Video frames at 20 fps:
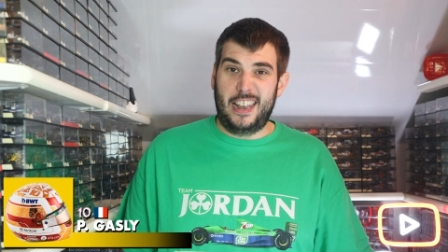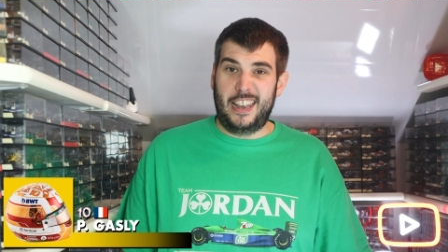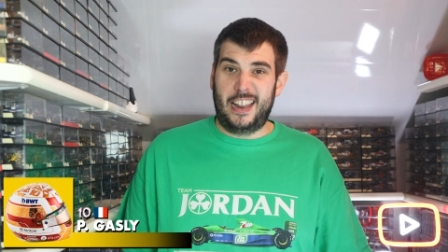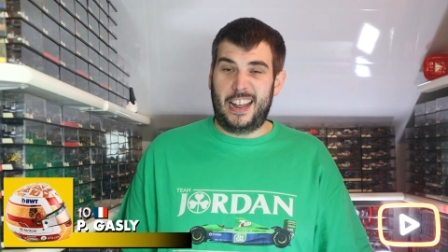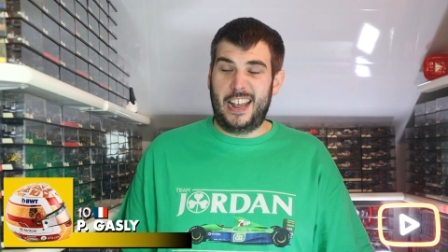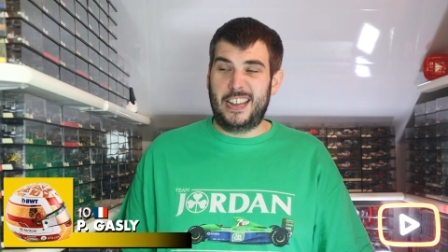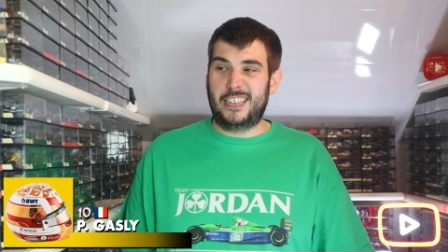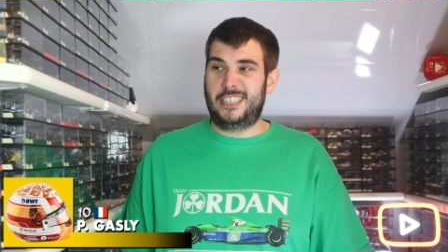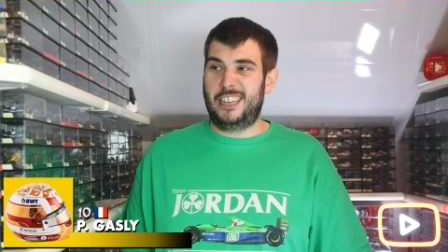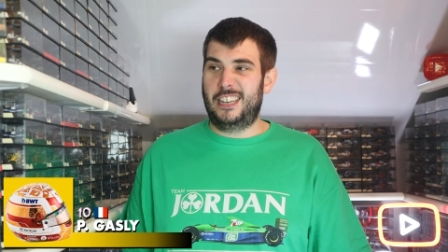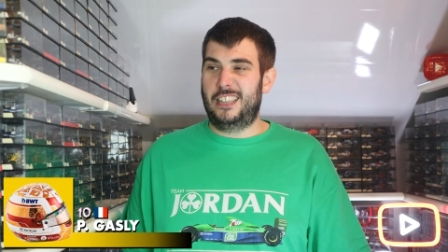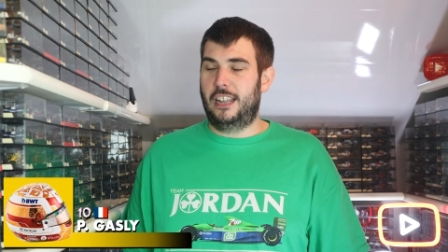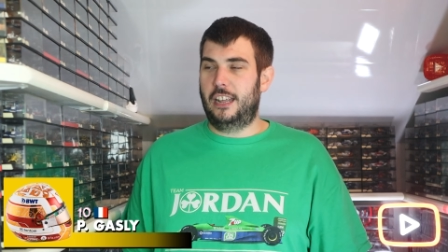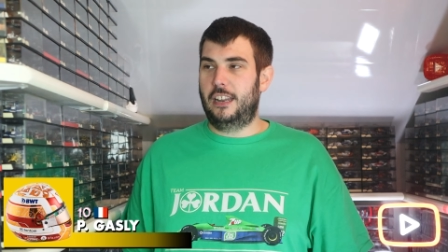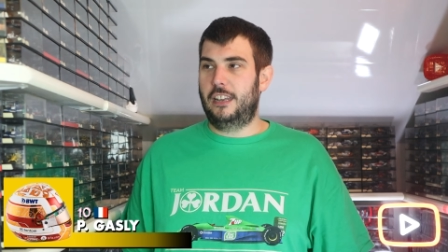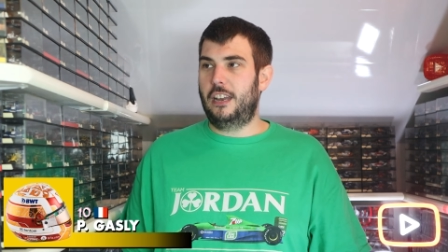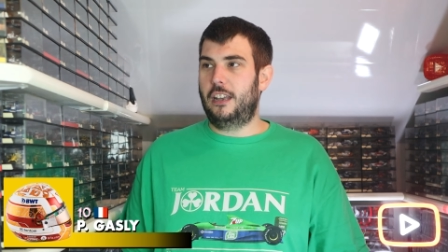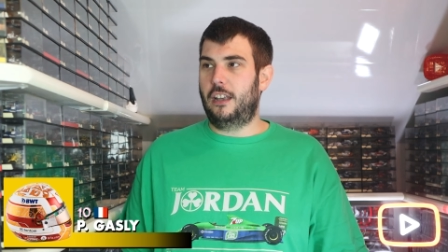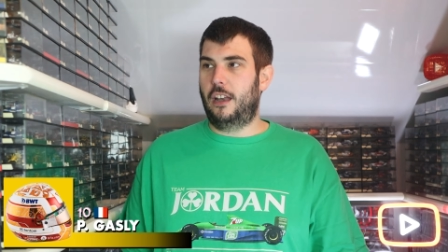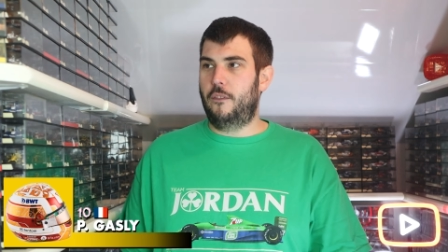end, I guess, didn't it?
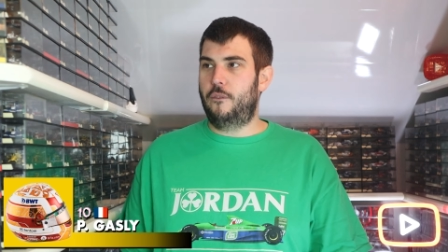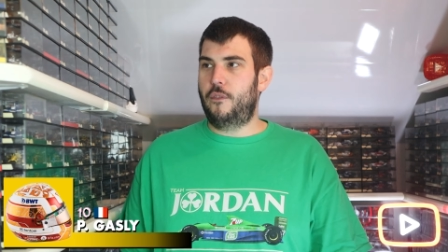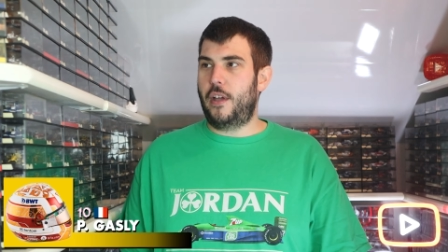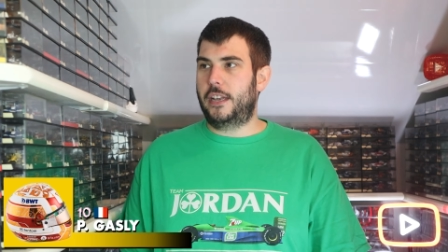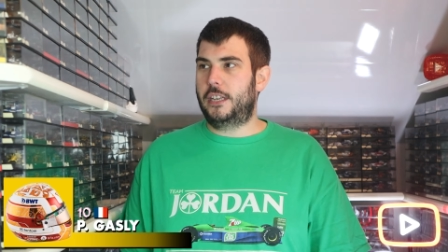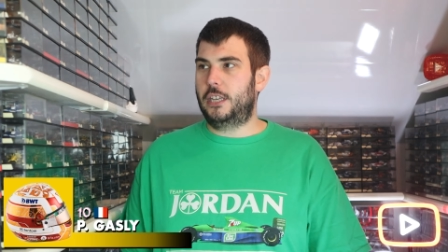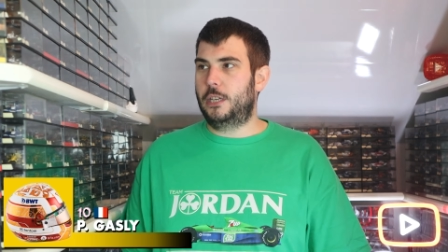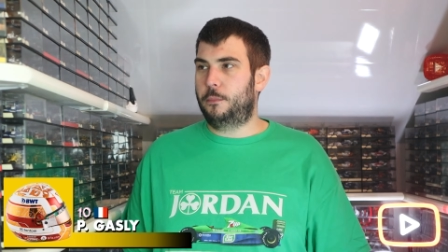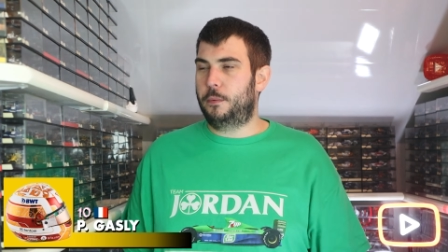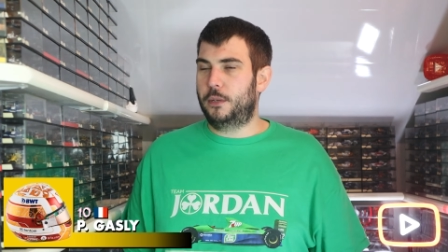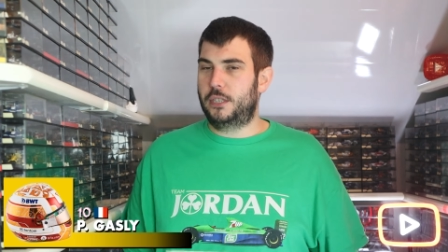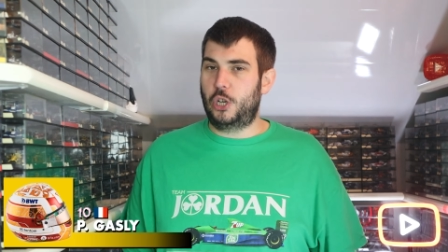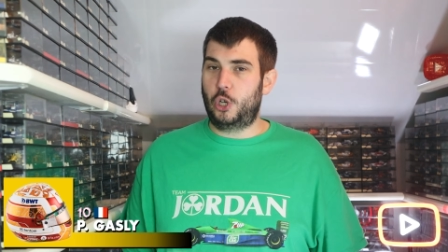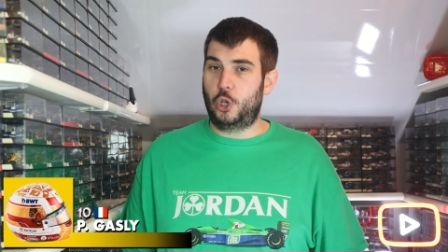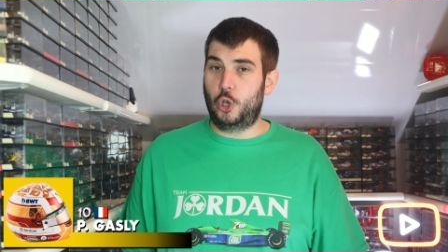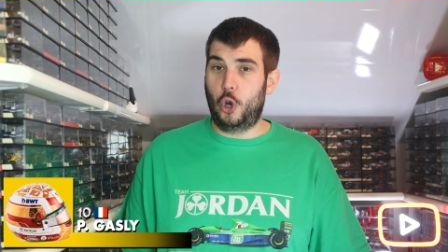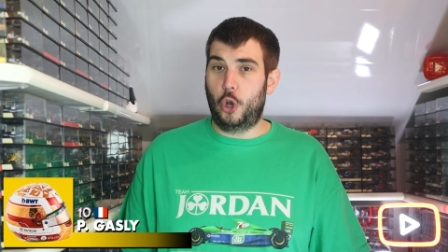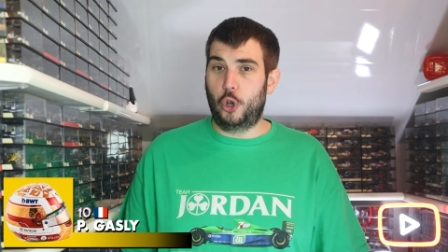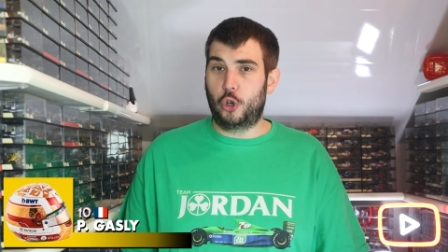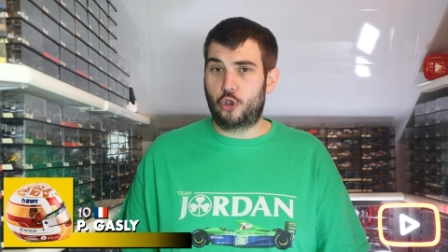It didn't affect his
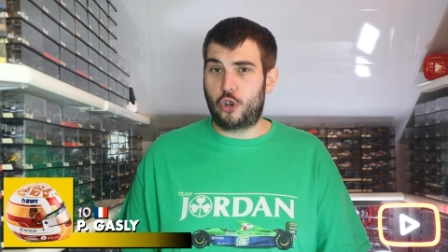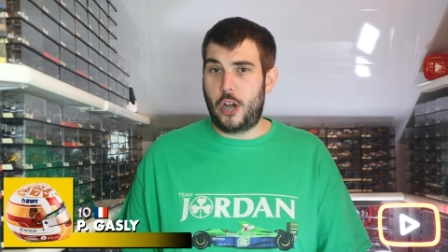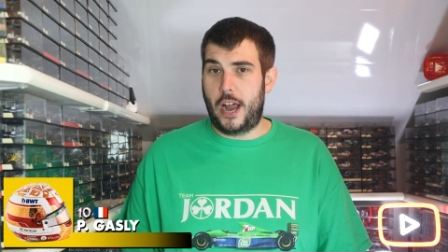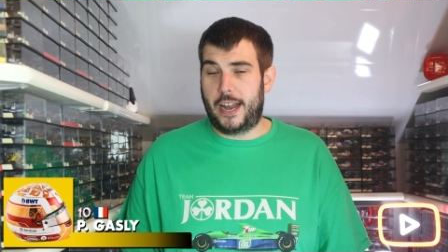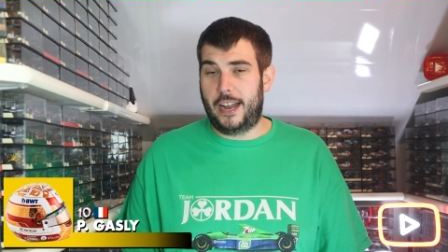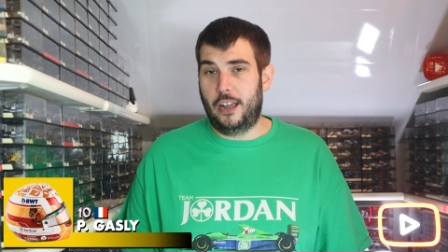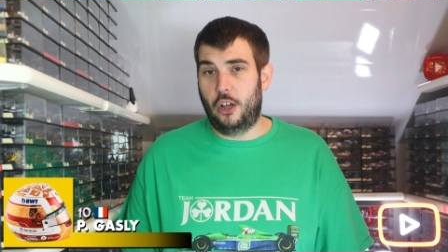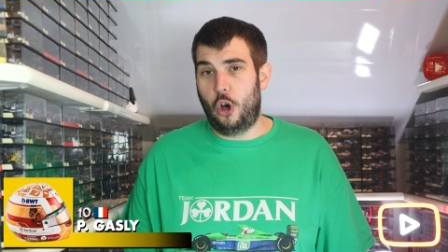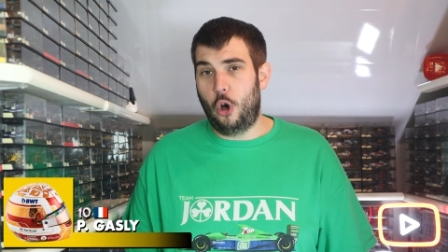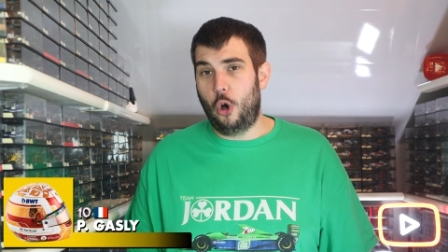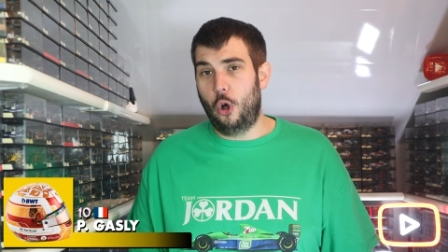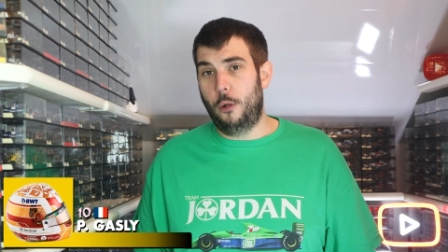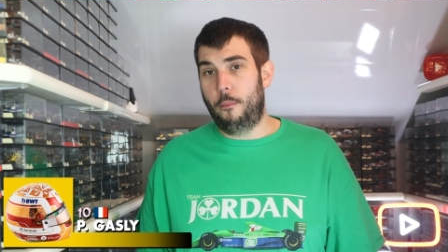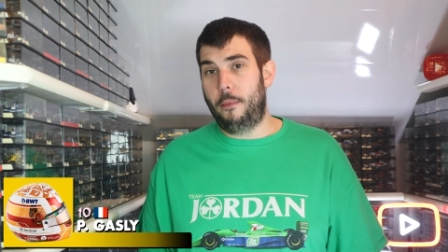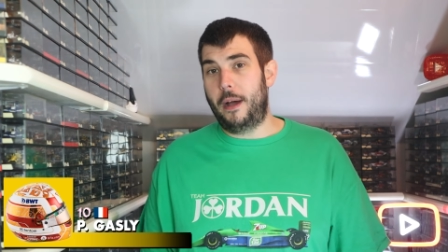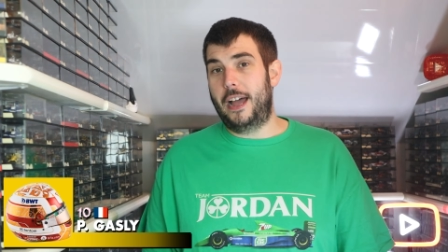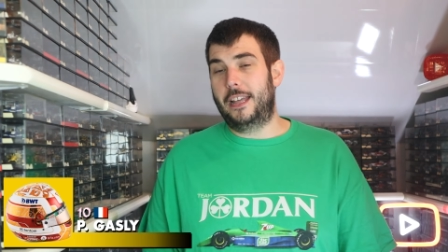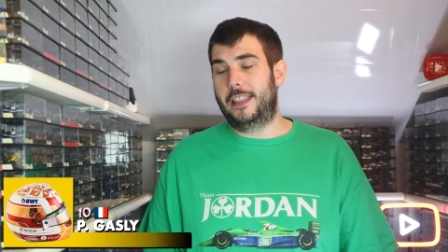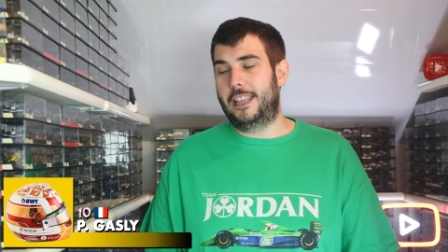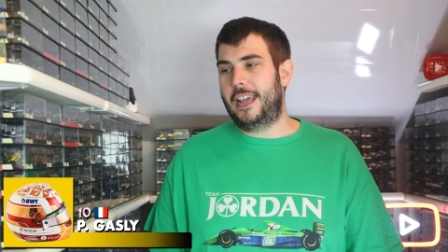position on track at all
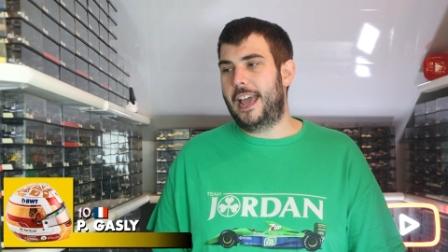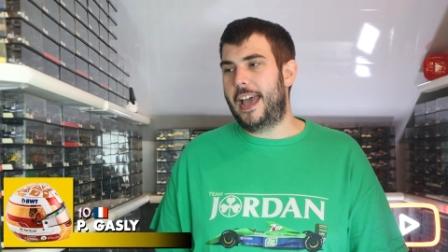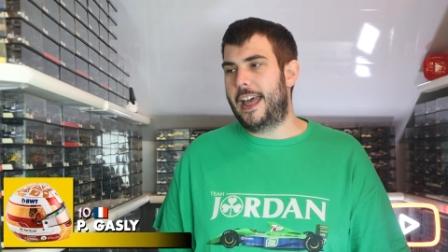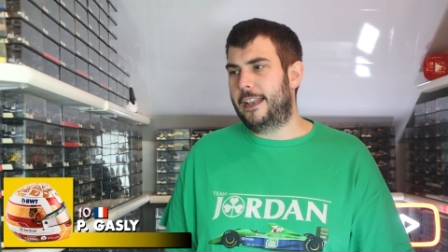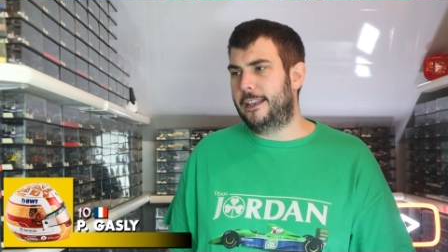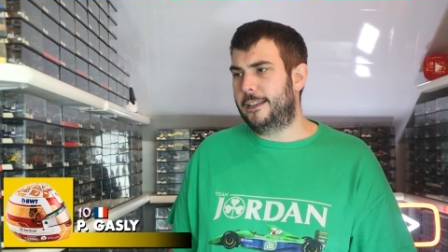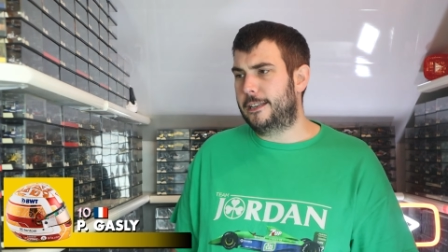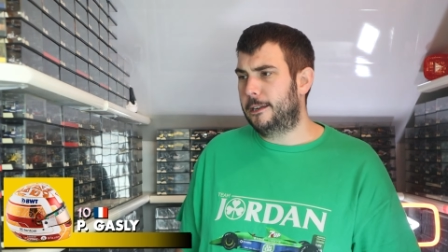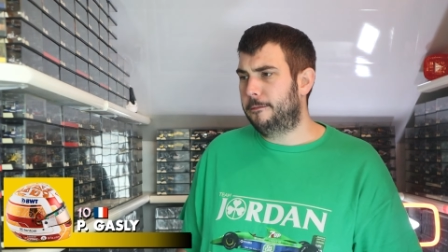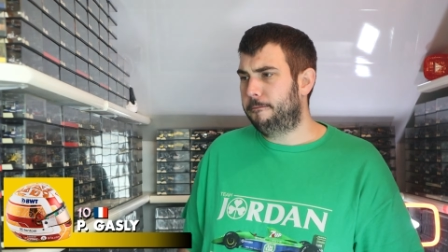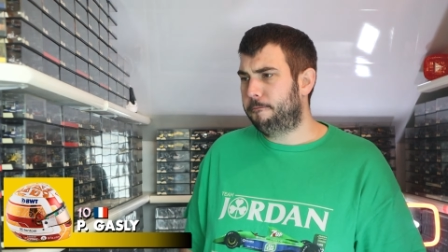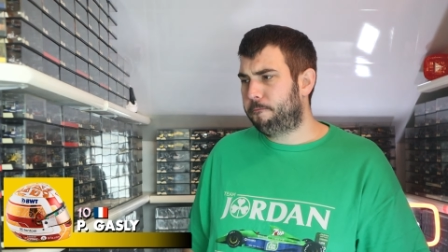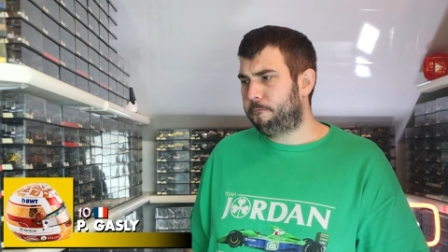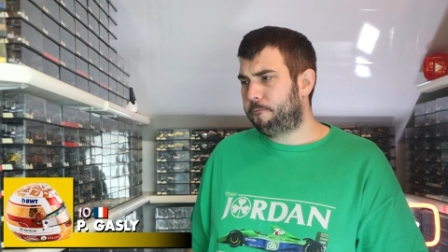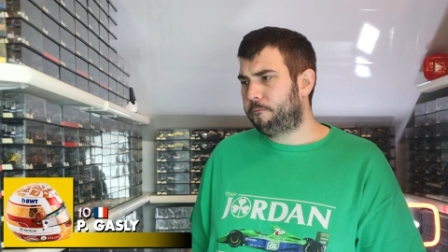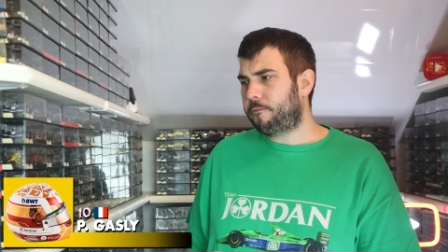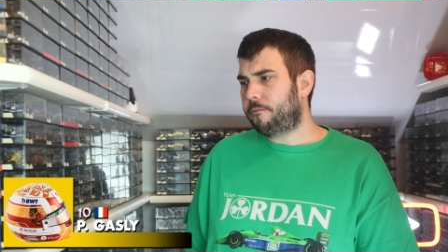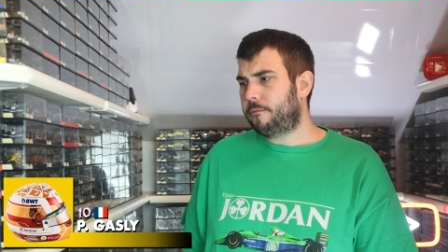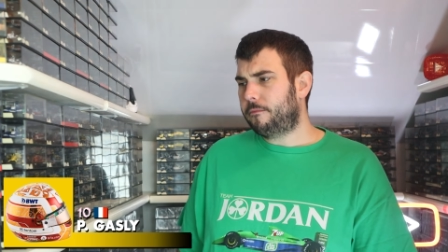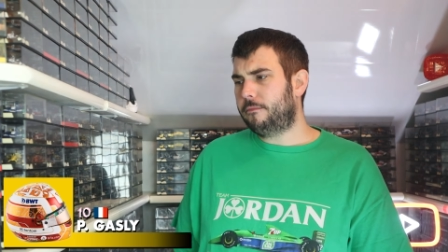by the end.
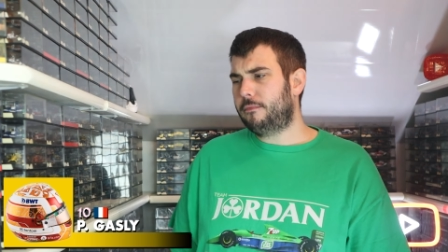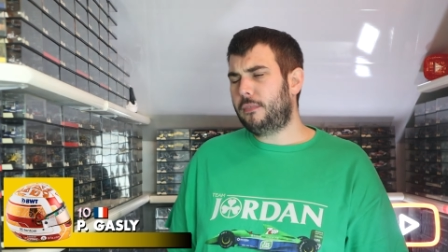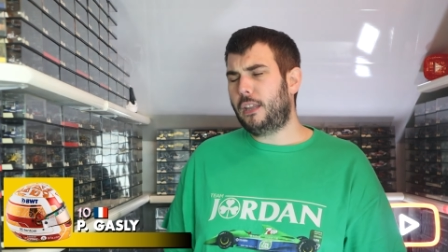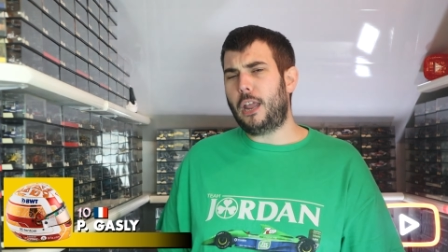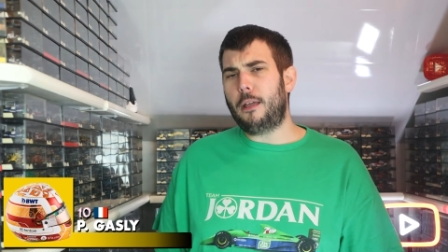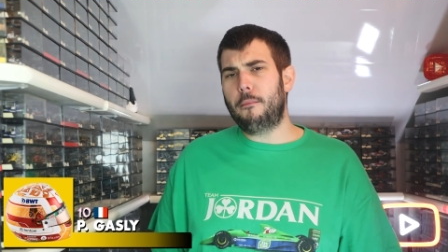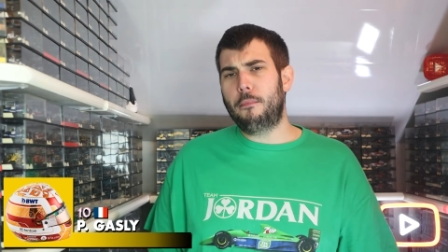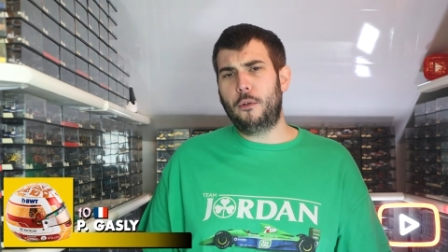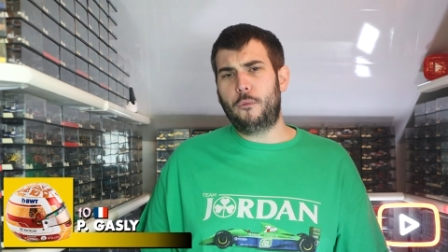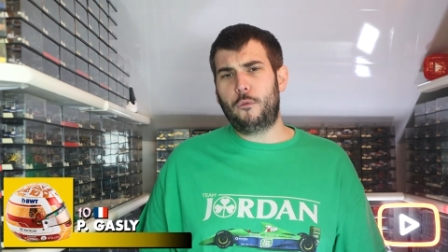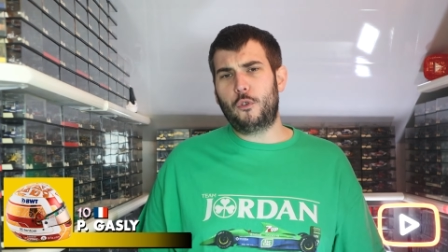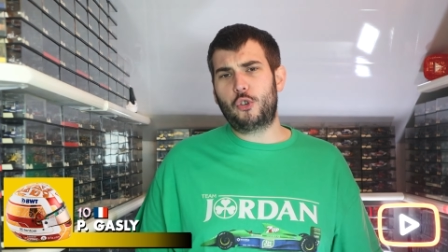But